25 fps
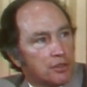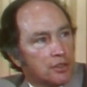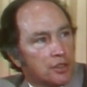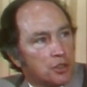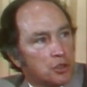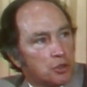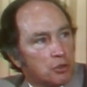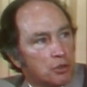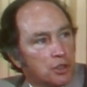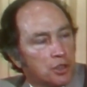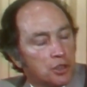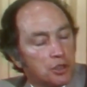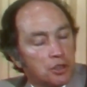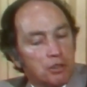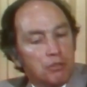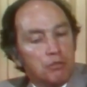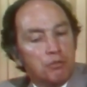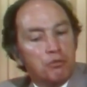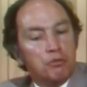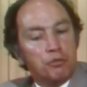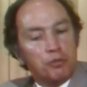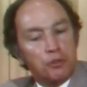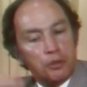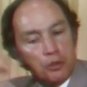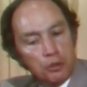
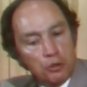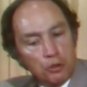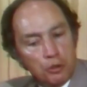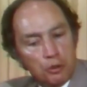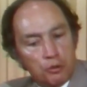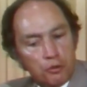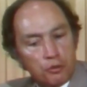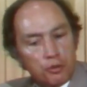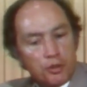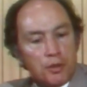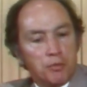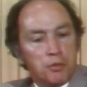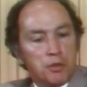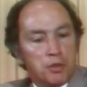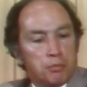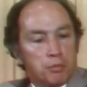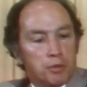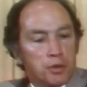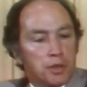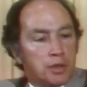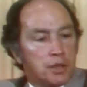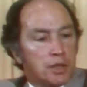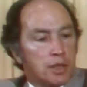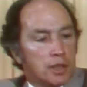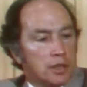situation viewed from the
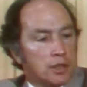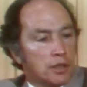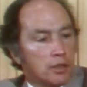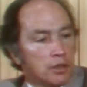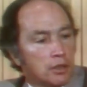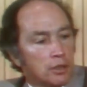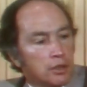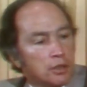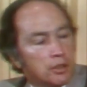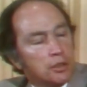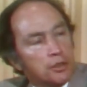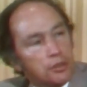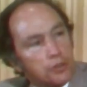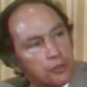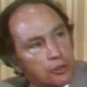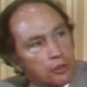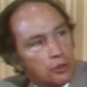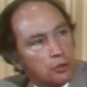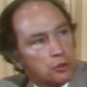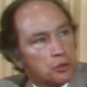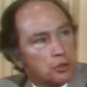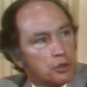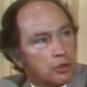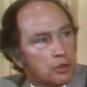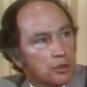particular
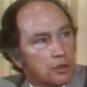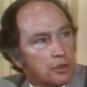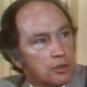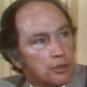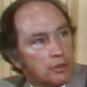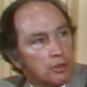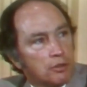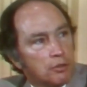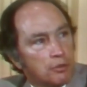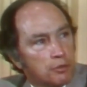socialist